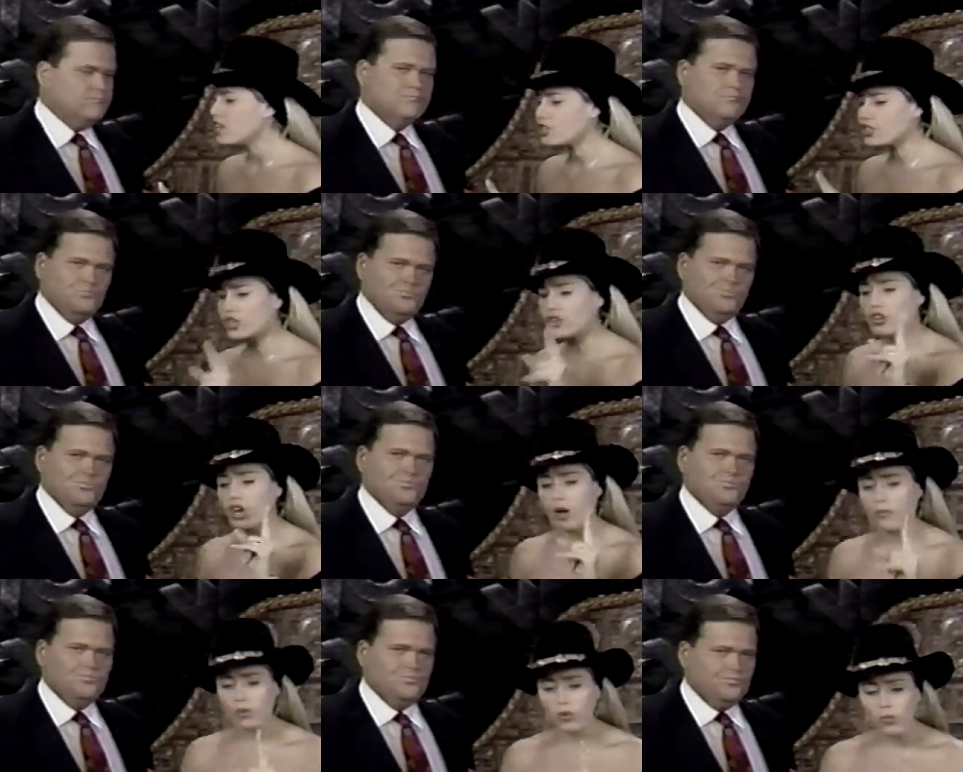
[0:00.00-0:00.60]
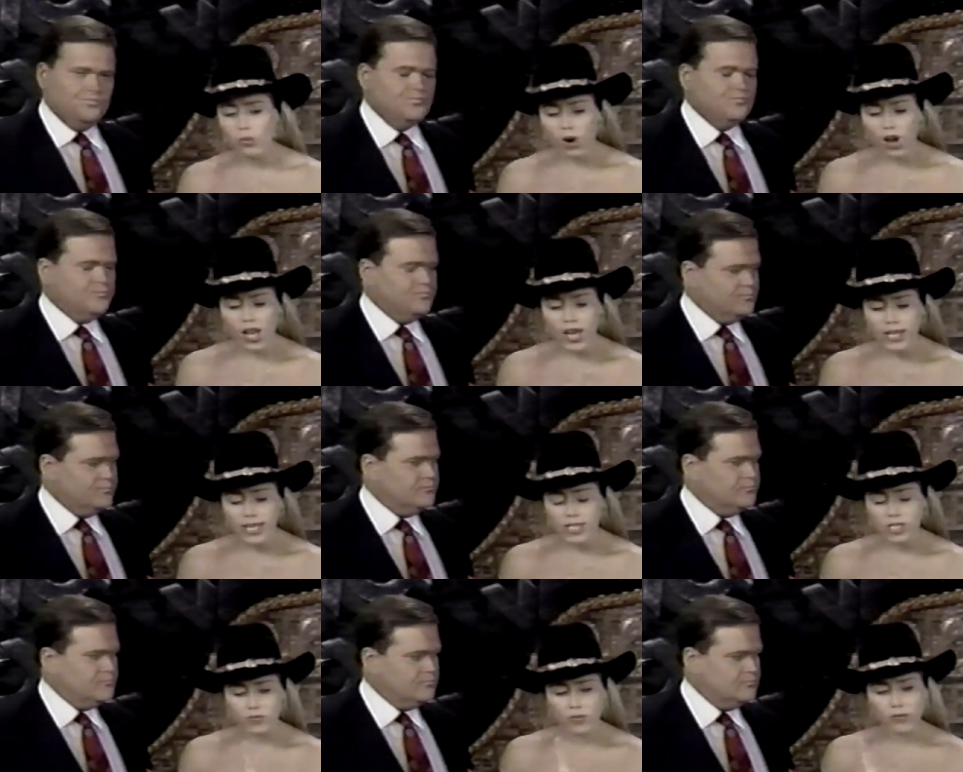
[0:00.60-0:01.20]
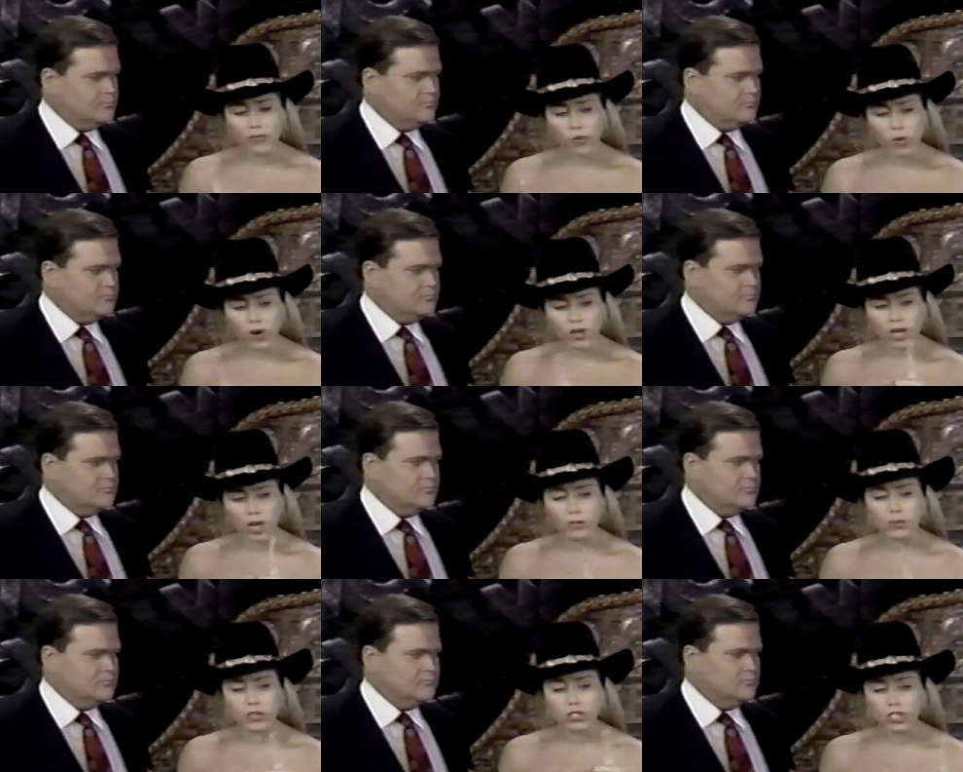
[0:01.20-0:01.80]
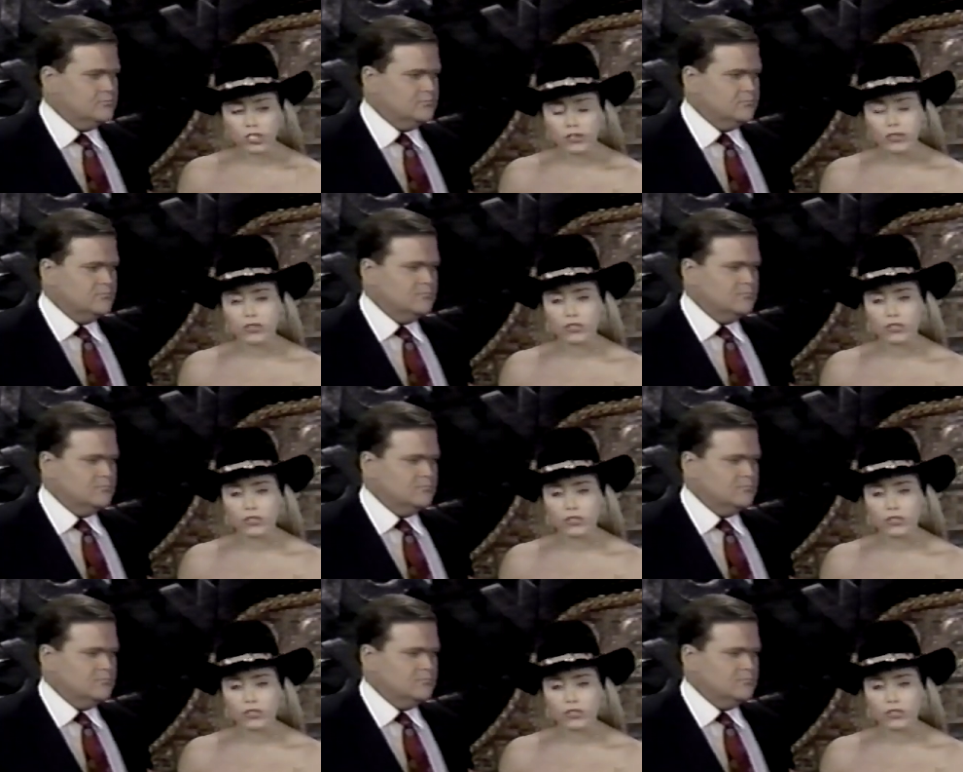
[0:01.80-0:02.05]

Speaker 1: So number one is before number two,